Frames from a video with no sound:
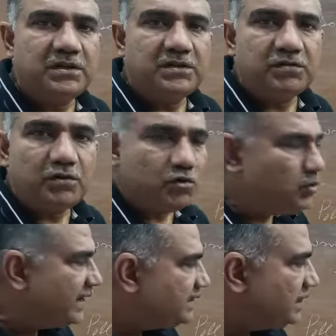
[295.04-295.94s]
So two
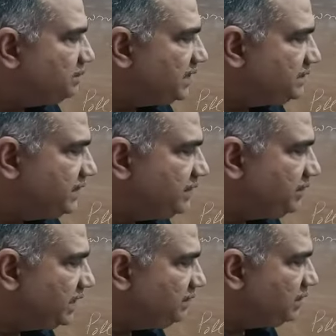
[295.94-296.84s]
examples we have
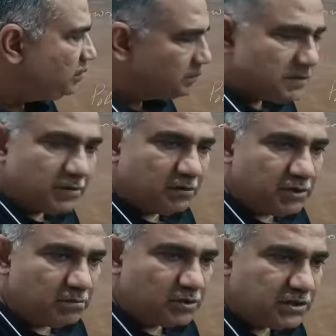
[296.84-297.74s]
given of the
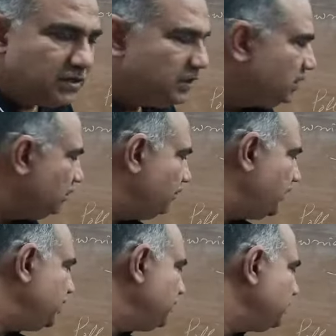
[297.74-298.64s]
Brownian motion. One
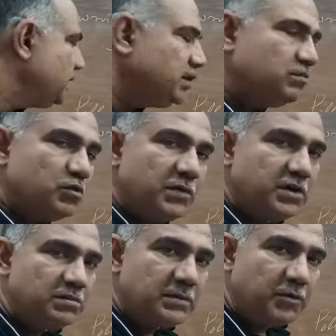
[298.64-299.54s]
is of the movement
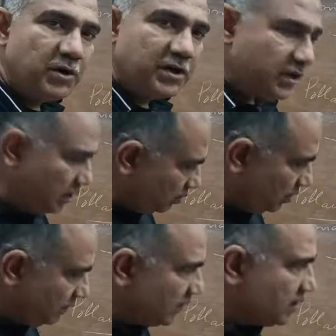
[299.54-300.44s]
of the pollen grain on
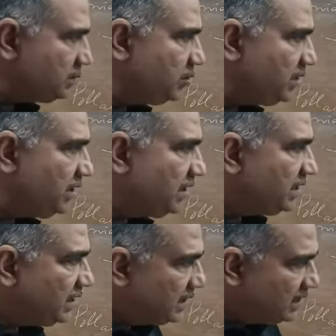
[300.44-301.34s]
a water body.
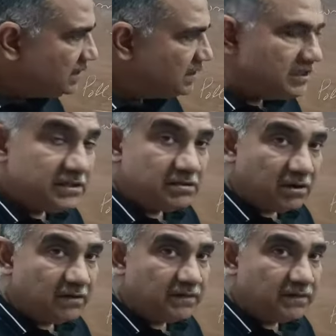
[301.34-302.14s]
Another is of